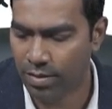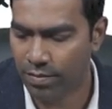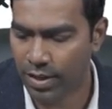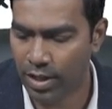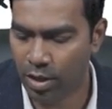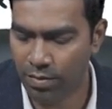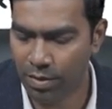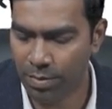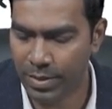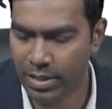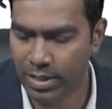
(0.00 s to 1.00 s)
Phenytoin will
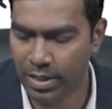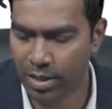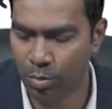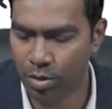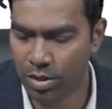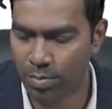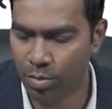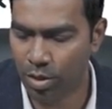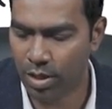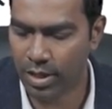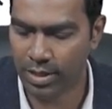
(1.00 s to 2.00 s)
be the single most
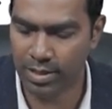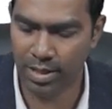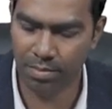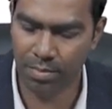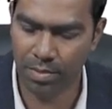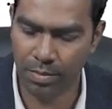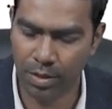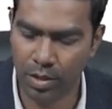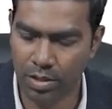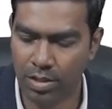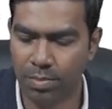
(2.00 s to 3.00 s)
important in exam
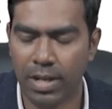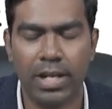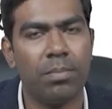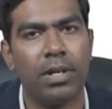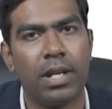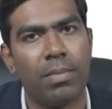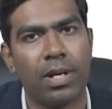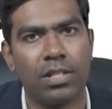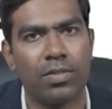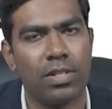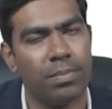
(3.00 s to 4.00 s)
because it's a multiple time asked
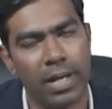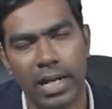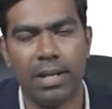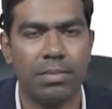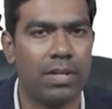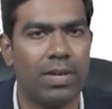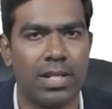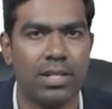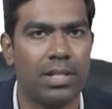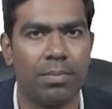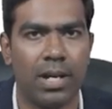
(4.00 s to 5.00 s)
question. Many times they've asked
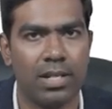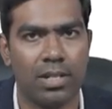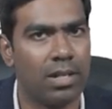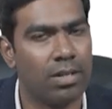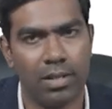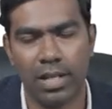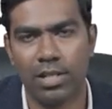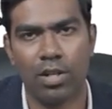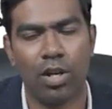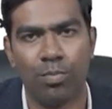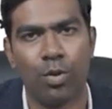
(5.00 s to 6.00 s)
in the past and there is a
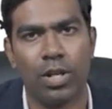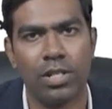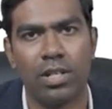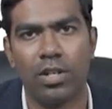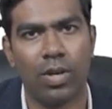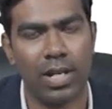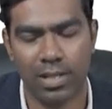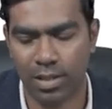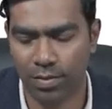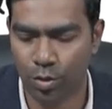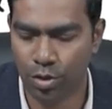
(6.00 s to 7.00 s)
lot of potential to ask in
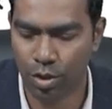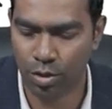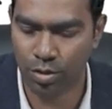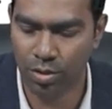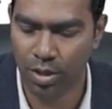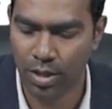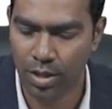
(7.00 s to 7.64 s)
the future also,